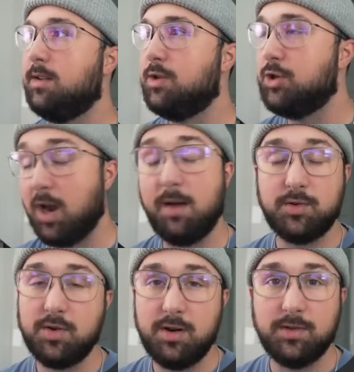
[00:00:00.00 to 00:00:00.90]

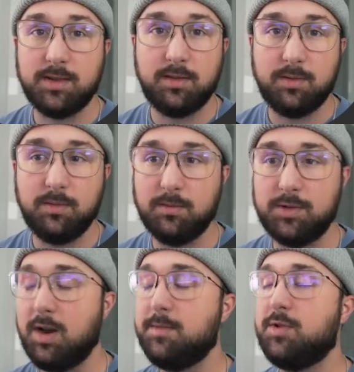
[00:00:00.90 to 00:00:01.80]
geometry nodes
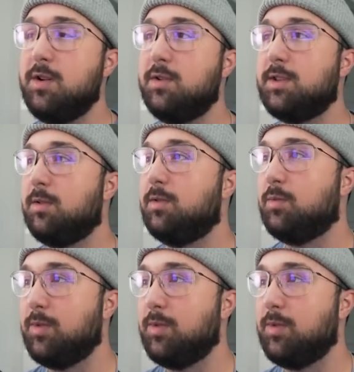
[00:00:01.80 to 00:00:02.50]
throws